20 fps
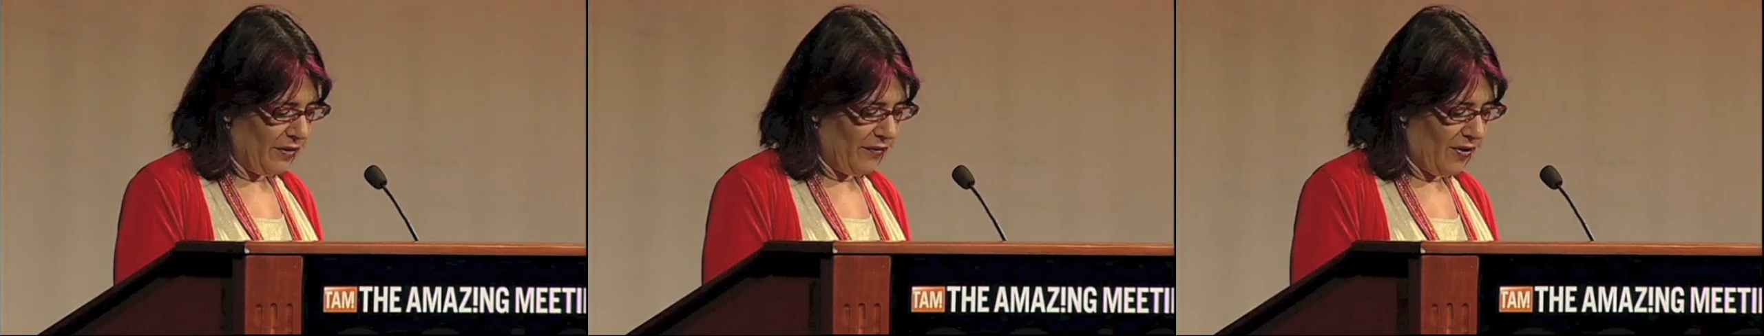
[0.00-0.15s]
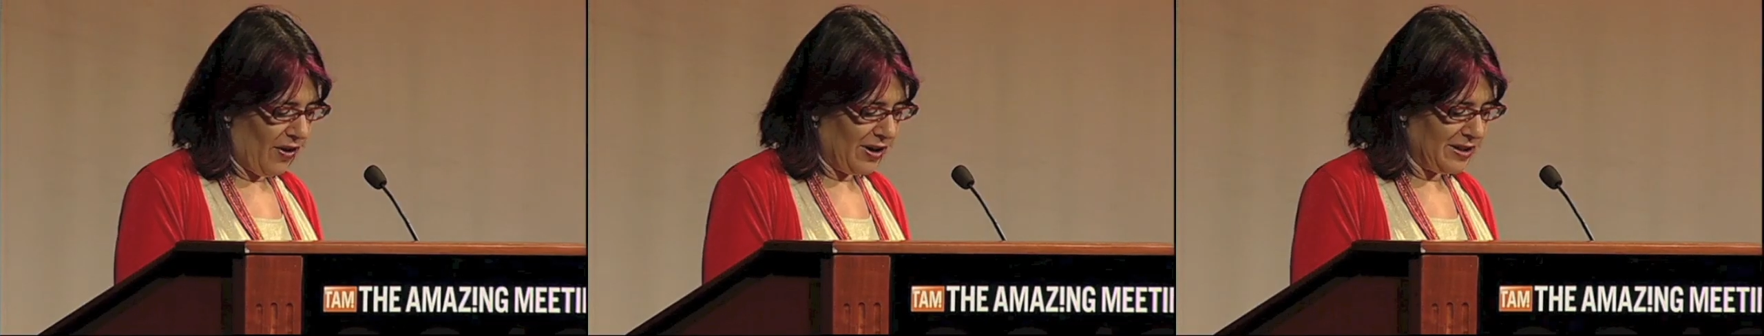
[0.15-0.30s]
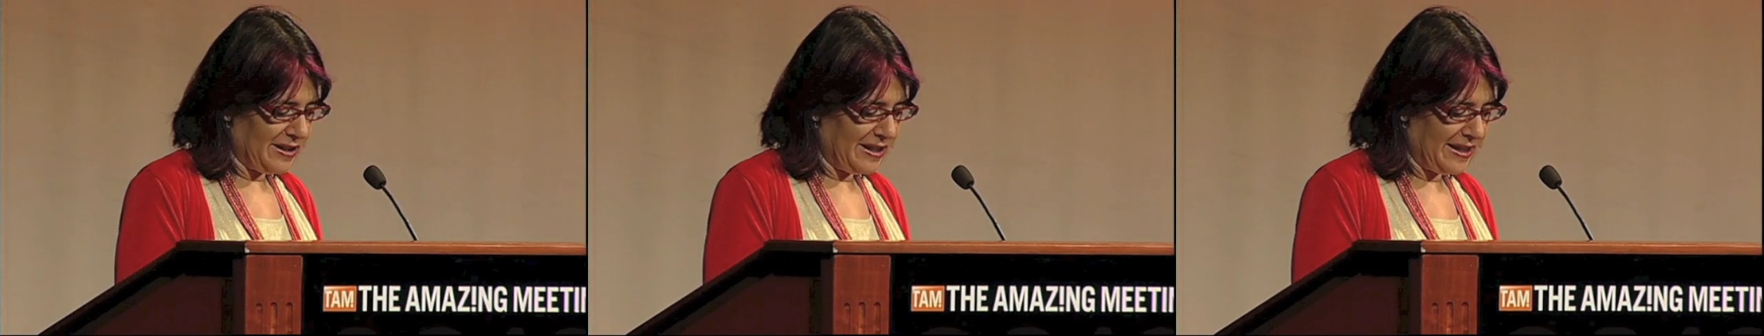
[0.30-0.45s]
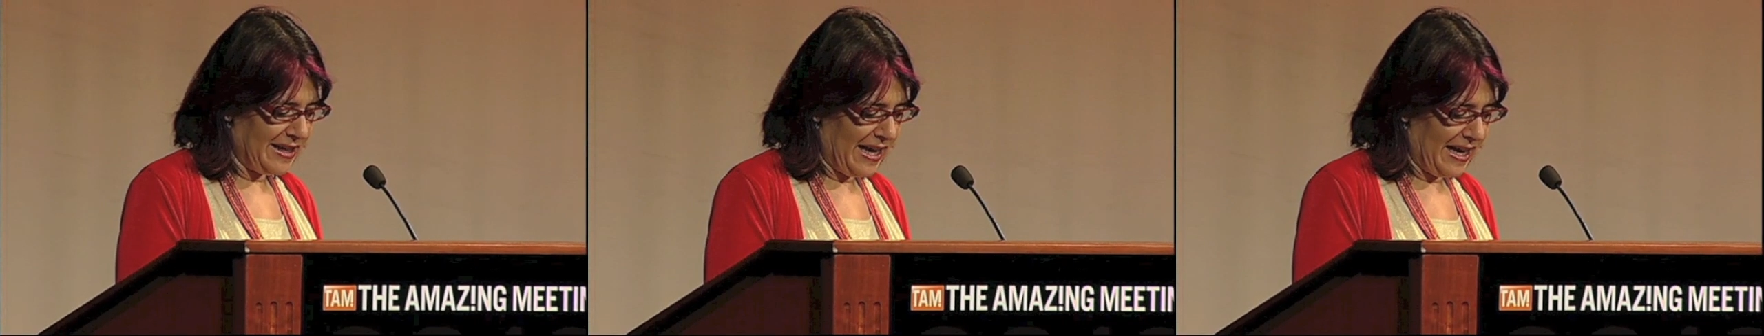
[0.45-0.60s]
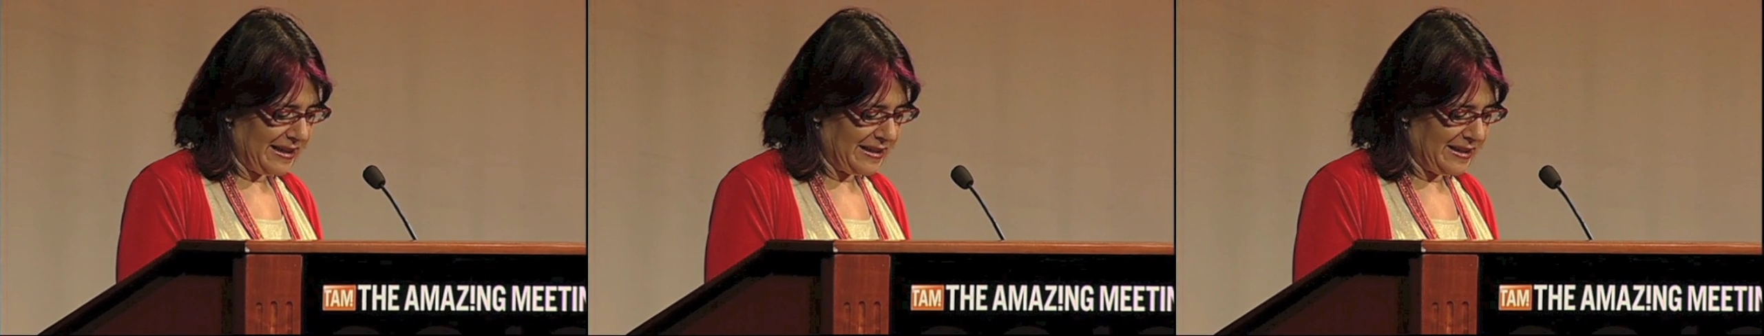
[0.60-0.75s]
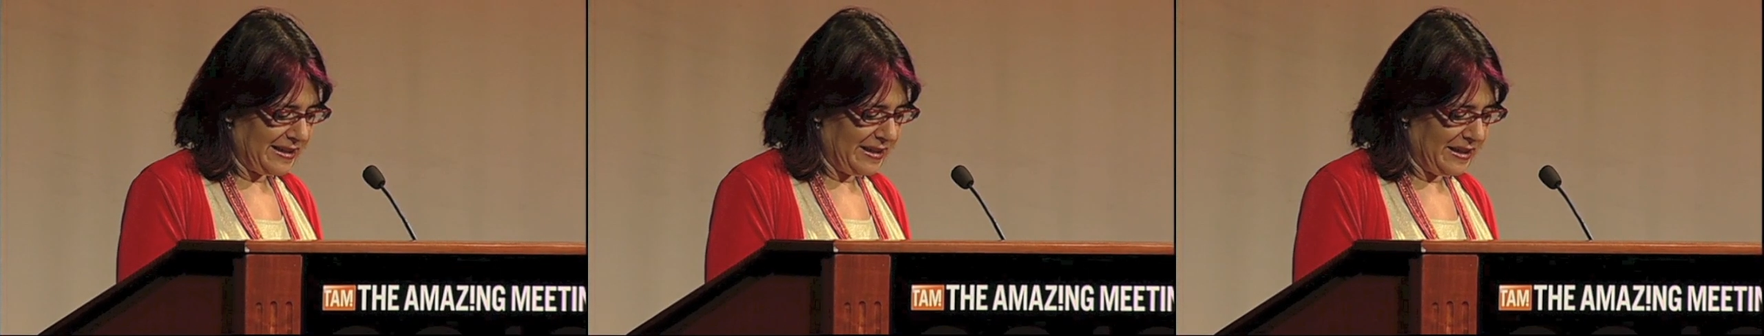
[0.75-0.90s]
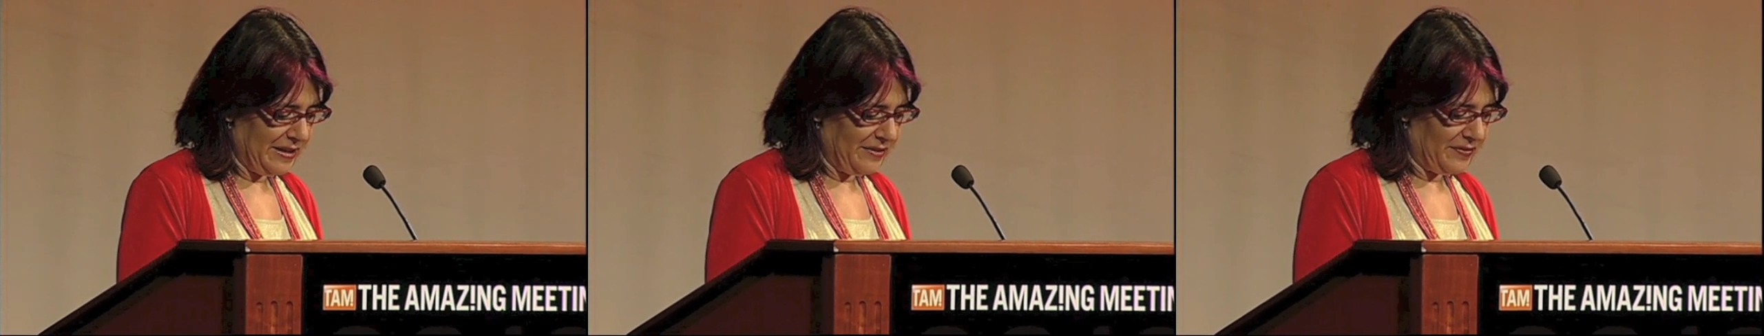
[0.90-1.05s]
of our
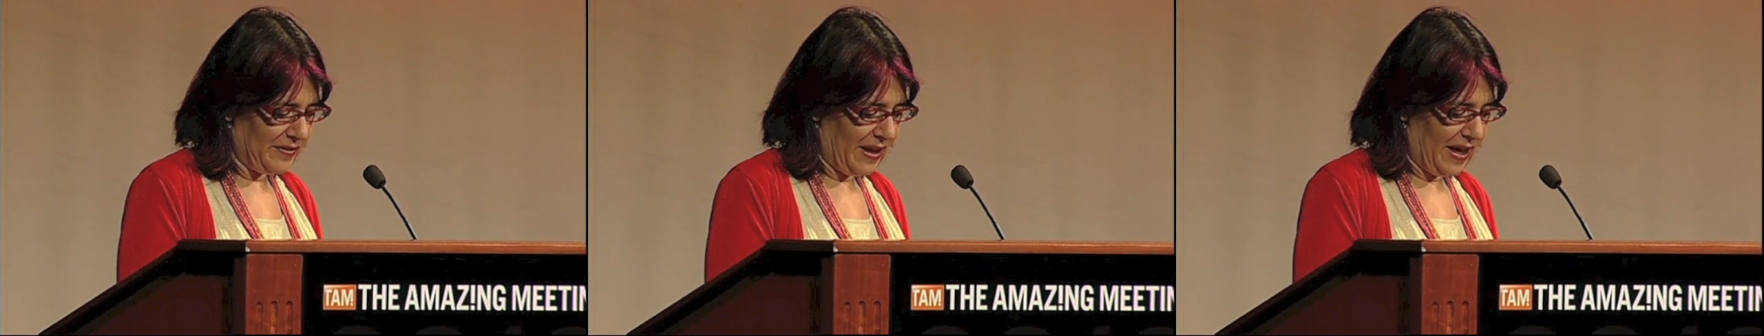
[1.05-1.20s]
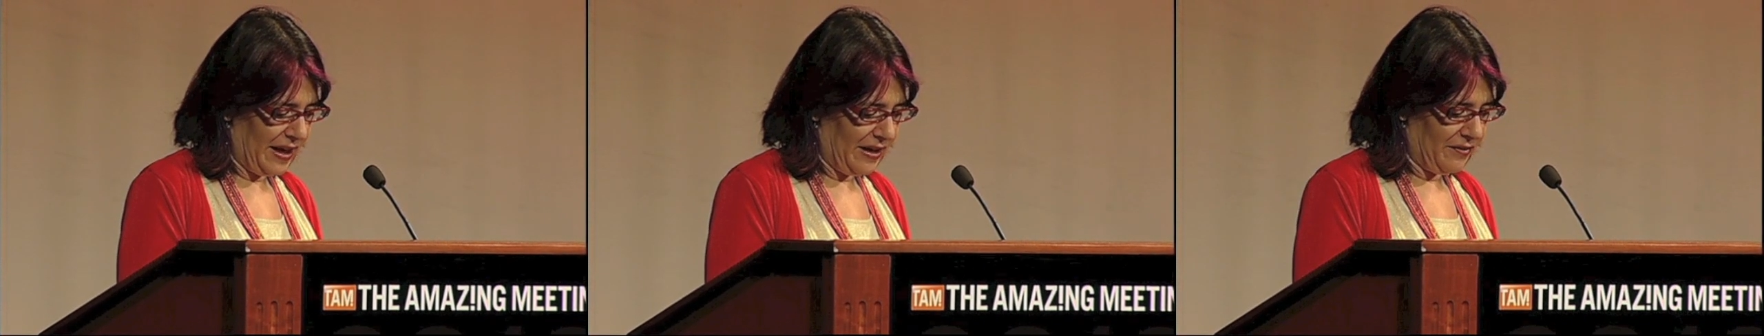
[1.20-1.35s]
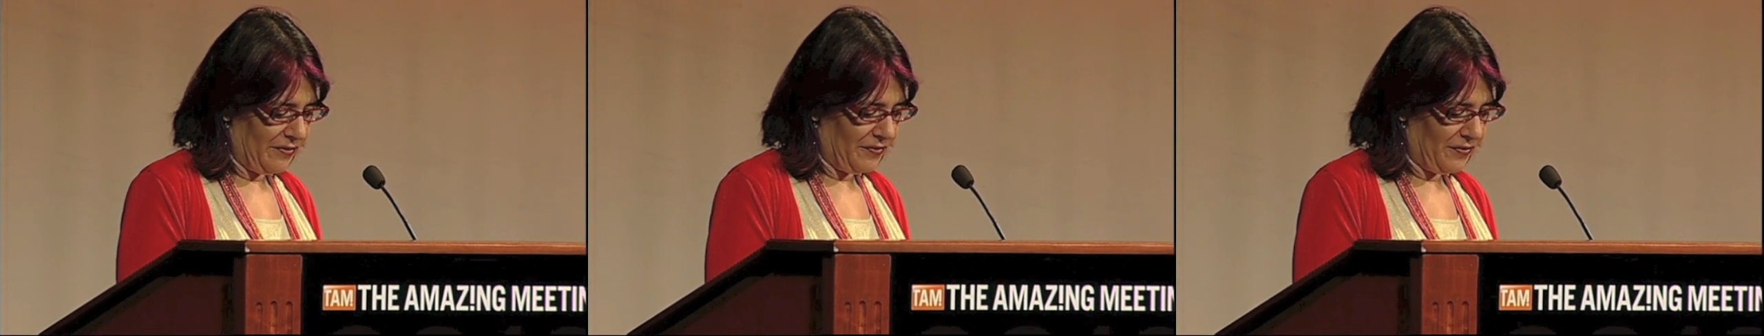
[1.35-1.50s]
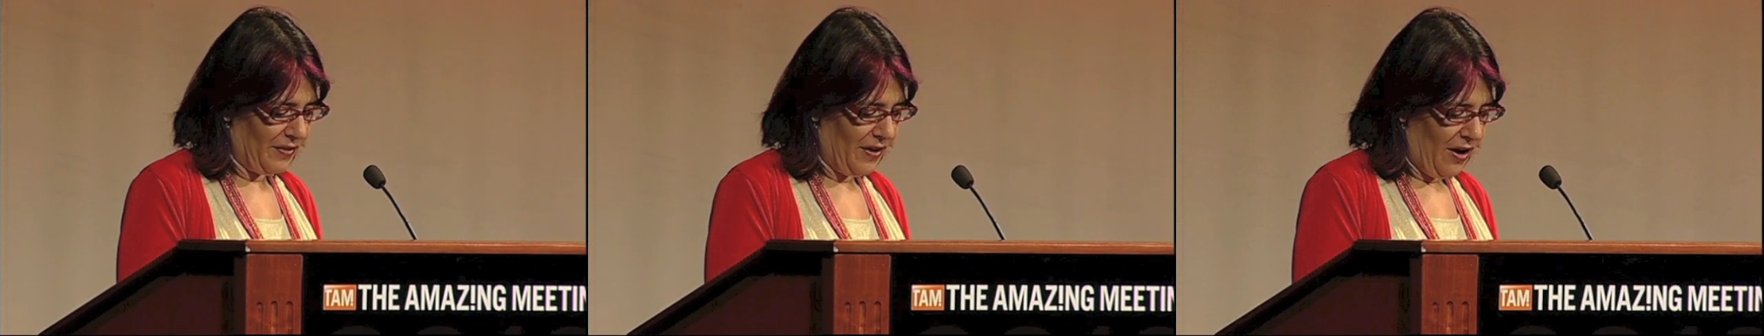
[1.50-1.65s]
tenacity of life,